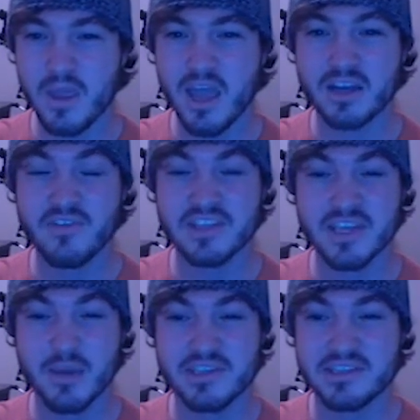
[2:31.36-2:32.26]
He
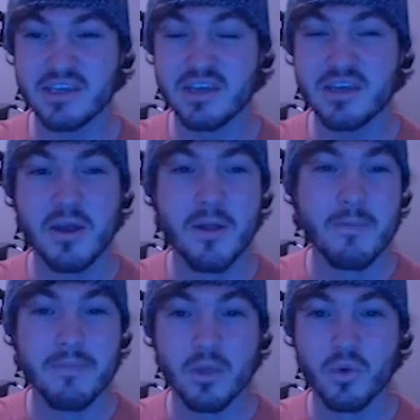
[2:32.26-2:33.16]
activates MST,
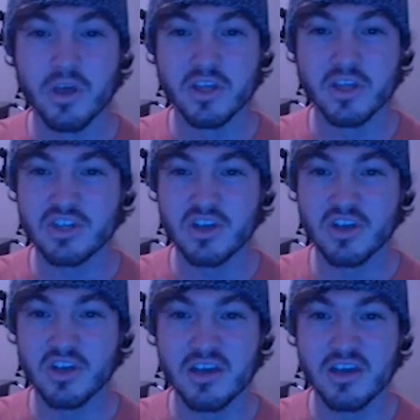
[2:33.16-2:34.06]
which
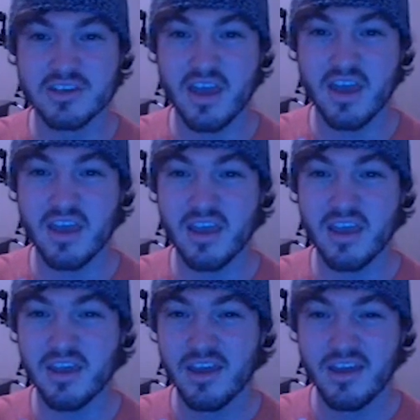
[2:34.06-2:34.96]
is
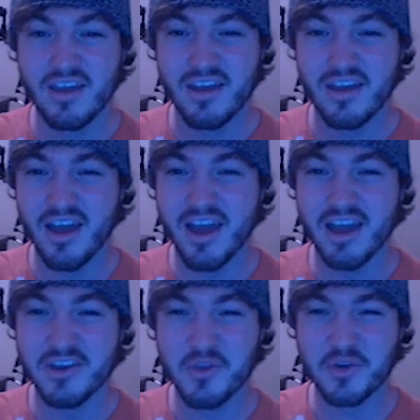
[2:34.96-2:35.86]

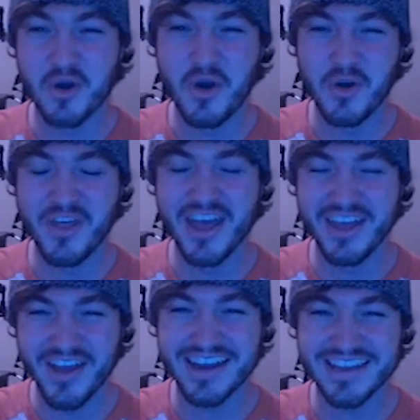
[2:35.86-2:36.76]
another card
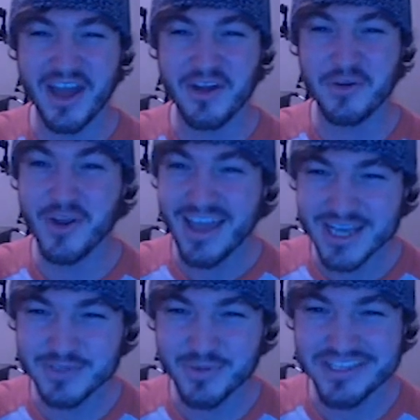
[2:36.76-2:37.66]
that'll add a counter,
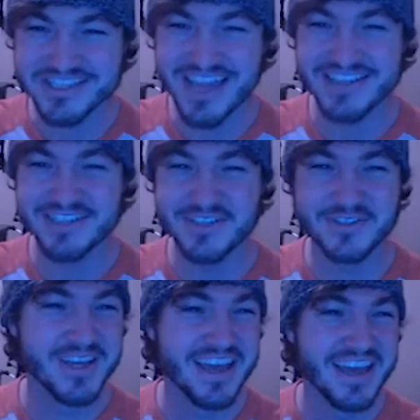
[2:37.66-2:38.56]
as well as Snatch
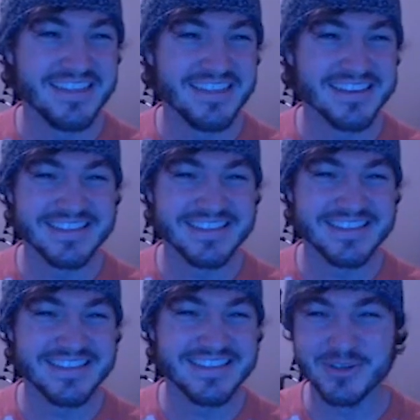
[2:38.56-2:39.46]
Steal. This thing
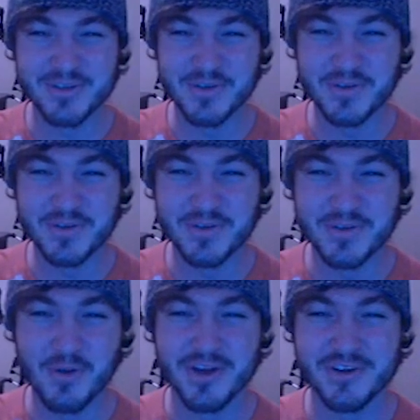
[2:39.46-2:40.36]
is up to
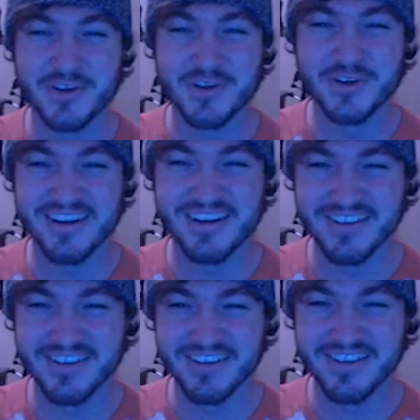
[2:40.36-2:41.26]
2,400 right
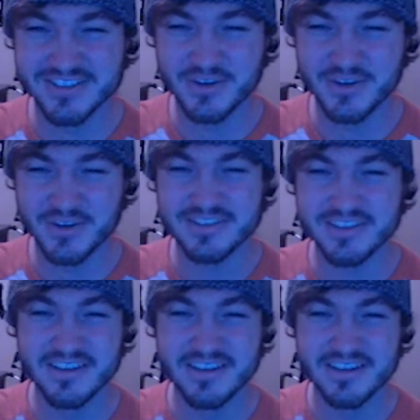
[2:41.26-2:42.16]
now. That is just
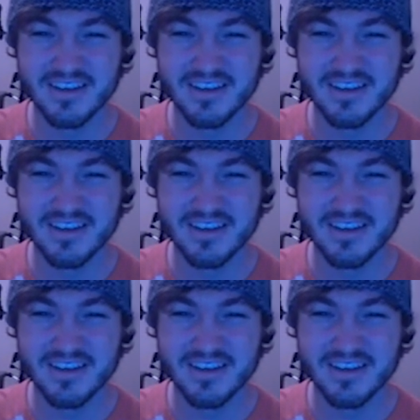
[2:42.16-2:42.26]
crazy.